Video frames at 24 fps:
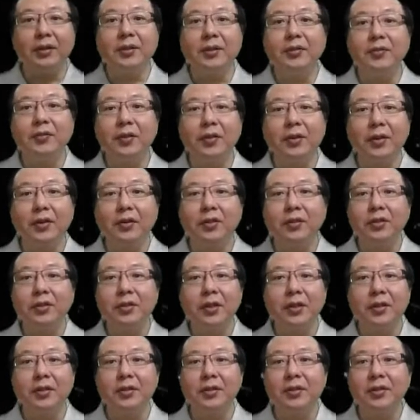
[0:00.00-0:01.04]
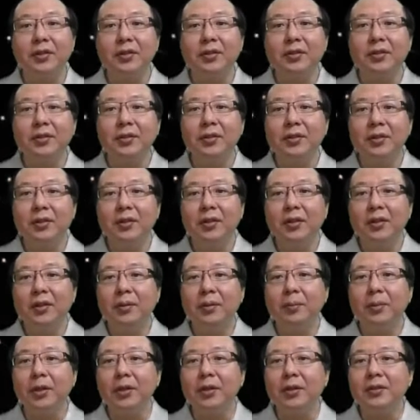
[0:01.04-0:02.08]
forgot to change this,
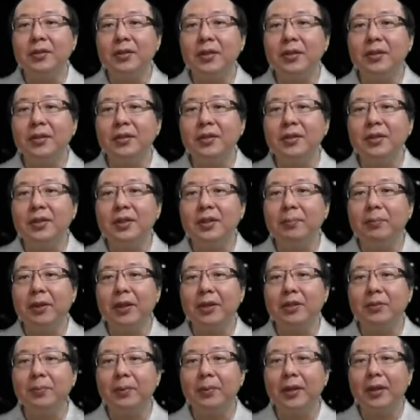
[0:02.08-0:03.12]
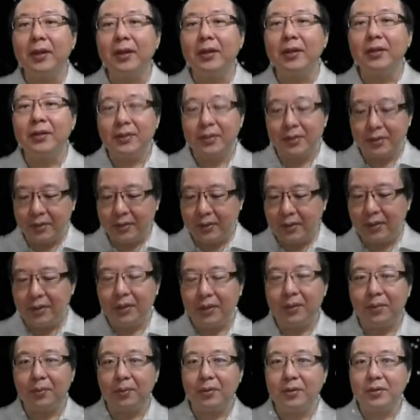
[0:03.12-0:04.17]
because in C++, in C
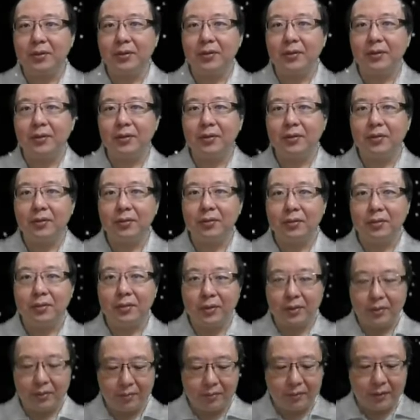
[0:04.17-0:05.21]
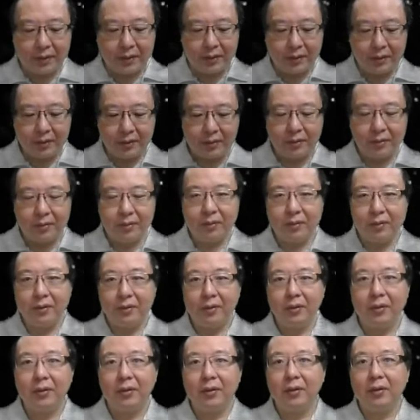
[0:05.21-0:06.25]
it was array.
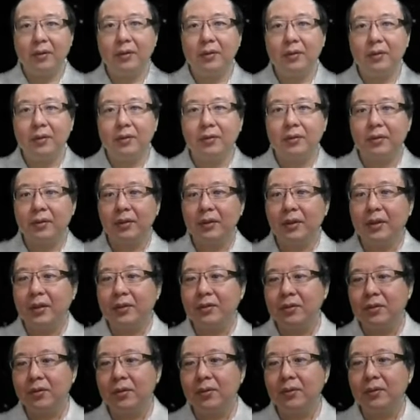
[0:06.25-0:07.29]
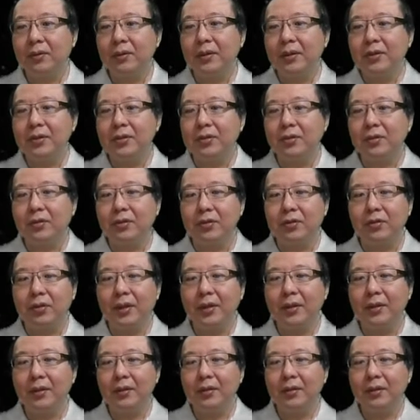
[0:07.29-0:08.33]
Okay, so list to
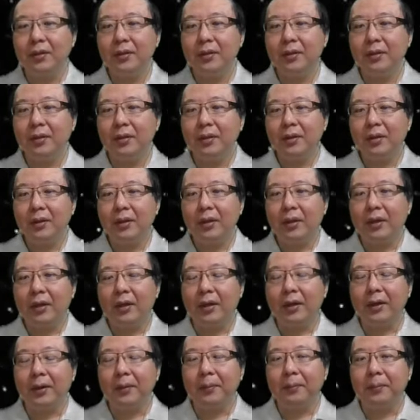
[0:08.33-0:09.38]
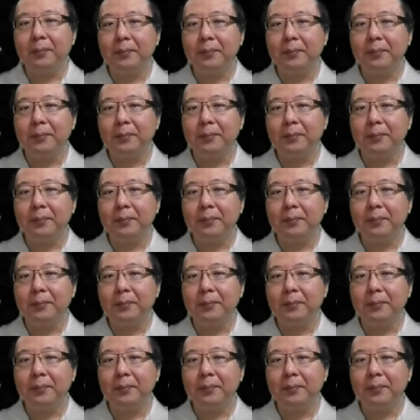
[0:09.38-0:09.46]
string. Okay,